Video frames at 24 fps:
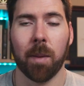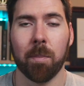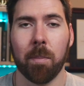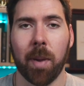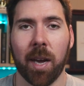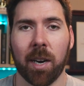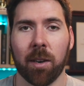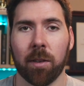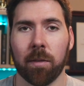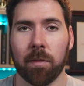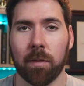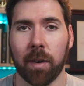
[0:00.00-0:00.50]
a
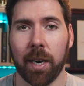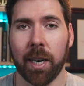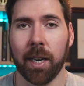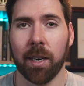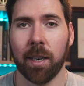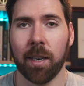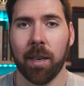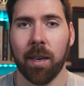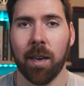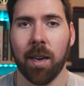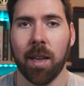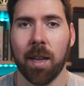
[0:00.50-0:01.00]
better
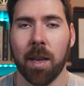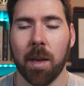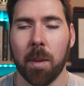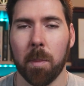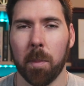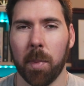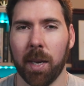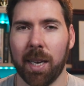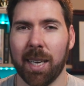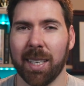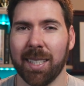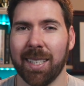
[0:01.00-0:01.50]
reader,
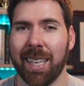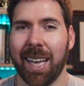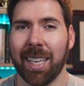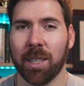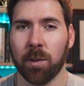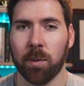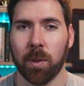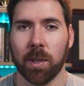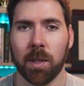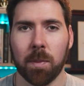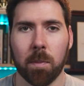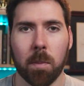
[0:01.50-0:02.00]
because
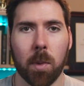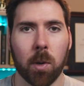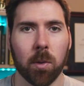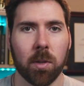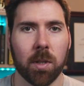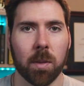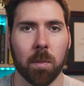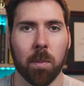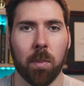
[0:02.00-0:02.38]
that's what's most